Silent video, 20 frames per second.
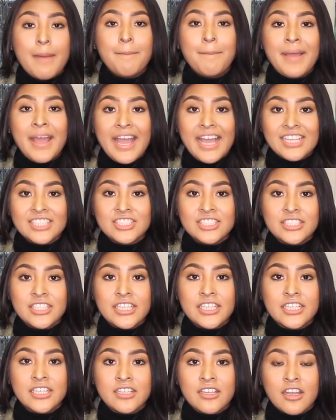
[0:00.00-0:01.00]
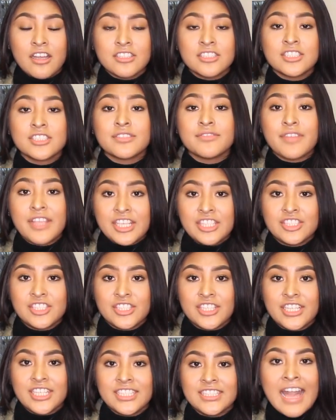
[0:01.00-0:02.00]
a passionate
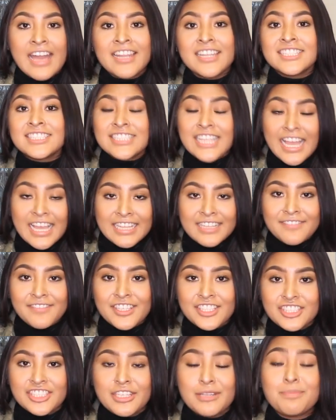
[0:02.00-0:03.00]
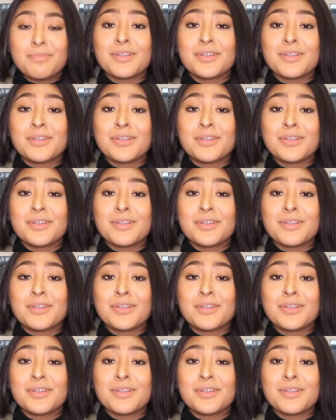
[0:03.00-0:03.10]
conservationist, and a television